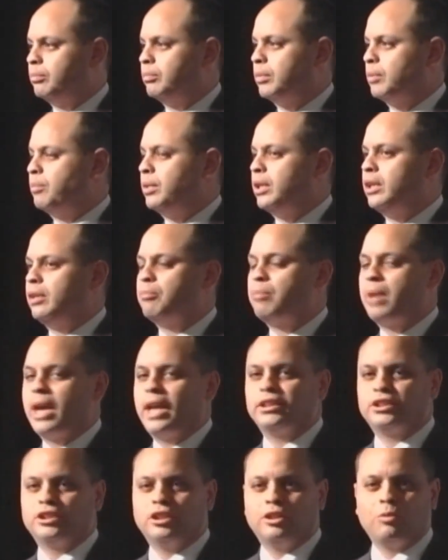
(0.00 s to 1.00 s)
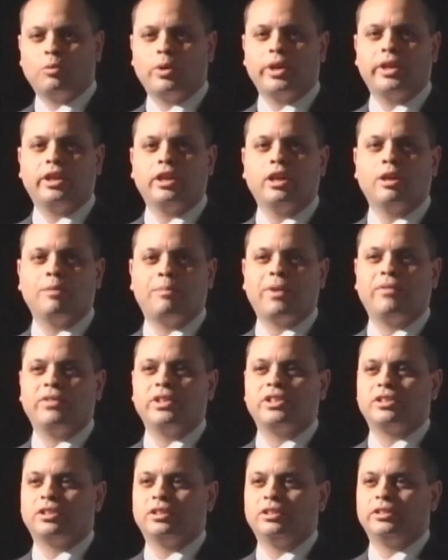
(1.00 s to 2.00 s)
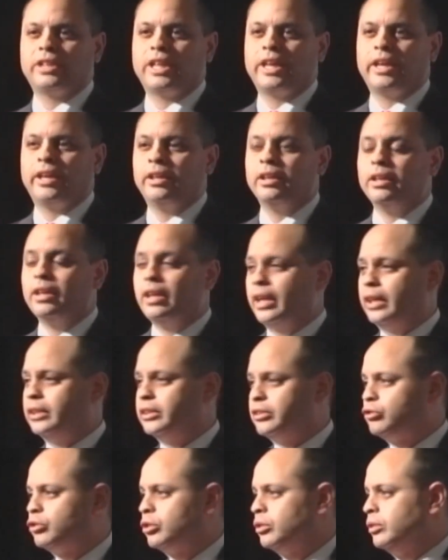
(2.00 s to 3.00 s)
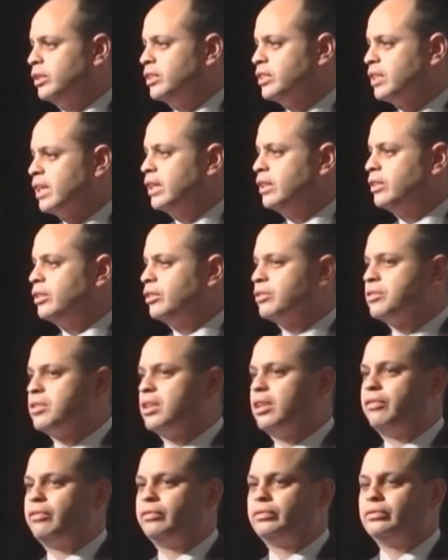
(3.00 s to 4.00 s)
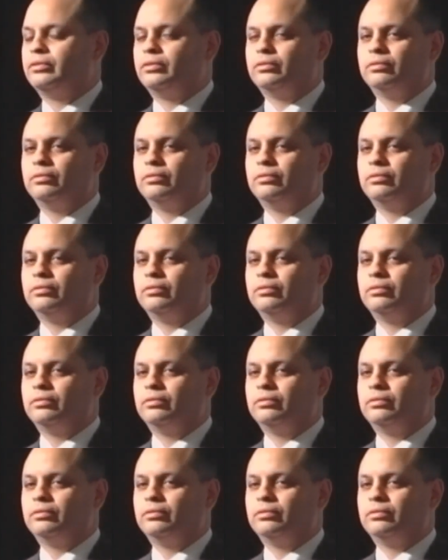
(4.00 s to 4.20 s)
but being passionate, waking up every single day, and truly saying to yourself,